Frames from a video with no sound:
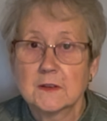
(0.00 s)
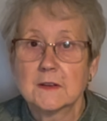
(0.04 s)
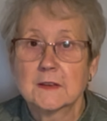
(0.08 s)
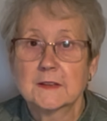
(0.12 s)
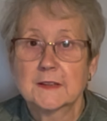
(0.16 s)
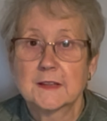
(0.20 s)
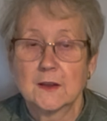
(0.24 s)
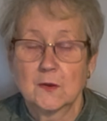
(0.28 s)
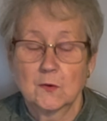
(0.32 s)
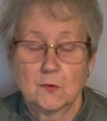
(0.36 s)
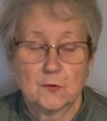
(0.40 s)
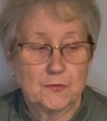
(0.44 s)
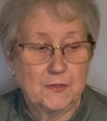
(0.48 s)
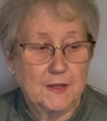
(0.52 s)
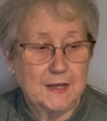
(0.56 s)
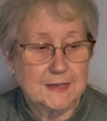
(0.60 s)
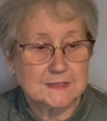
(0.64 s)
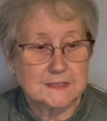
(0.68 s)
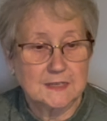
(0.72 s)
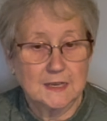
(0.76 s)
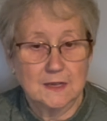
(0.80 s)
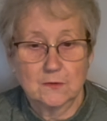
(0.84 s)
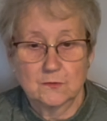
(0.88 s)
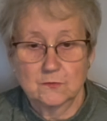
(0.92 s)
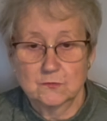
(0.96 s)
get all
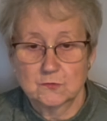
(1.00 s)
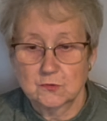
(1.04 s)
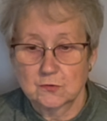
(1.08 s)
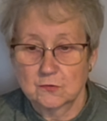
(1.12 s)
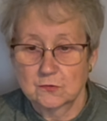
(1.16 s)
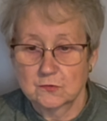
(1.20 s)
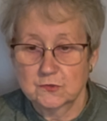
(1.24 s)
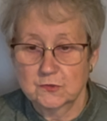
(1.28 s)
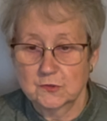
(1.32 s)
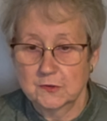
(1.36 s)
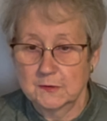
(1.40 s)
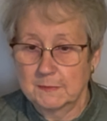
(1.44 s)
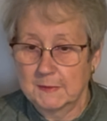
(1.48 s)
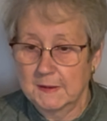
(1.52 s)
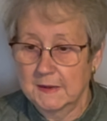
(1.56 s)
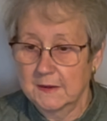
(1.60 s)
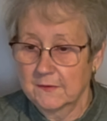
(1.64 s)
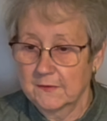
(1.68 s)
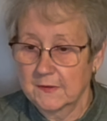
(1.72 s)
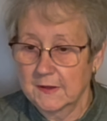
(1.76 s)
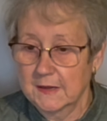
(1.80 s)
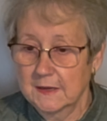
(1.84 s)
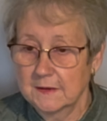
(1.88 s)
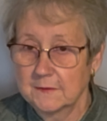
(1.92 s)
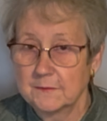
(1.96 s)
that out and talk to you
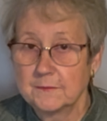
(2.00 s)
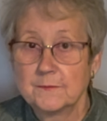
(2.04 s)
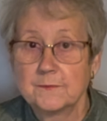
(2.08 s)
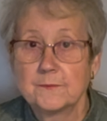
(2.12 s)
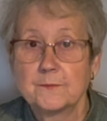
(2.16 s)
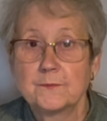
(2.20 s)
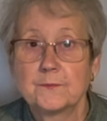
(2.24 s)
about that.